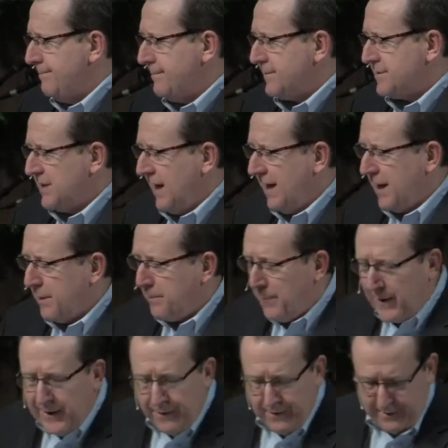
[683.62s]
It's not an
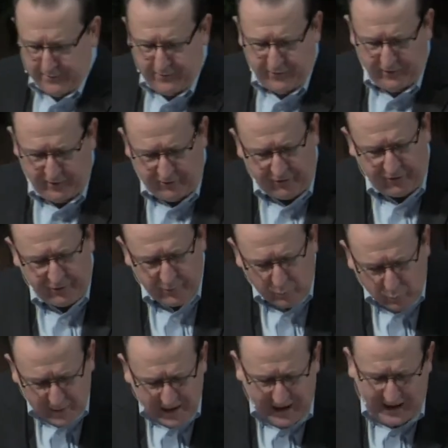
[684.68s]
appearance, it's
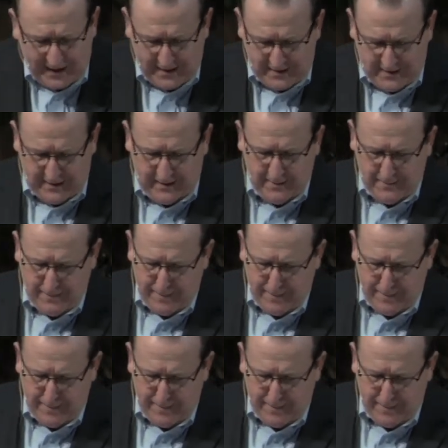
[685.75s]
reality.